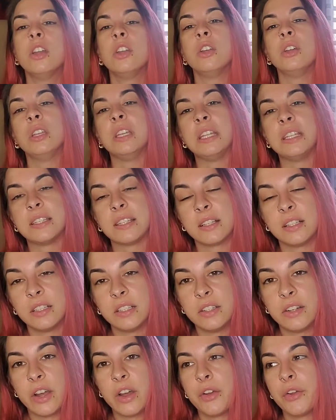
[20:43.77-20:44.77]
You need to
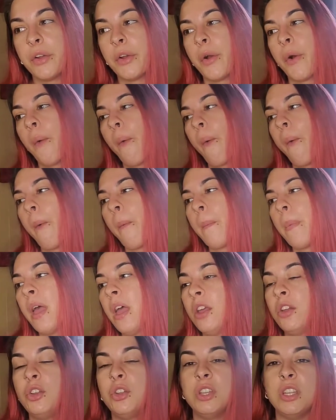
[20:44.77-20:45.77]
clear out your home.
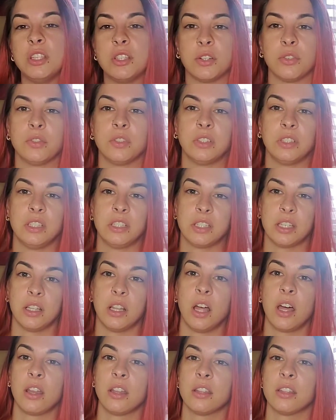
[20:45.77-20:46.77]
You need to release a
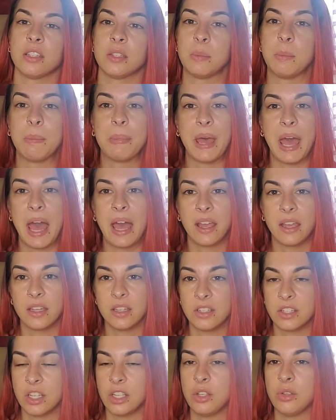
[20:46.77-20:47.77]
lot of this
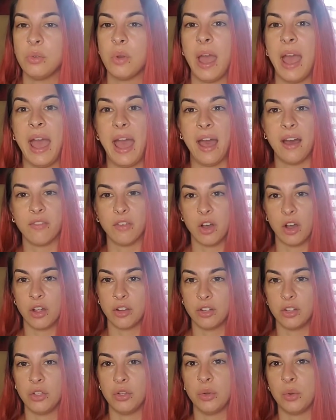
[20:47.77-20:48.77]
baggage that you have
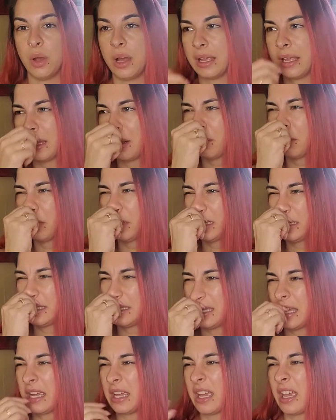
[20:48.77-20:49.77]
on you. Again, with
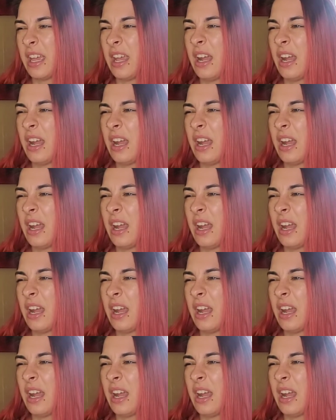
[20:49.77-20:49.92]
this, like,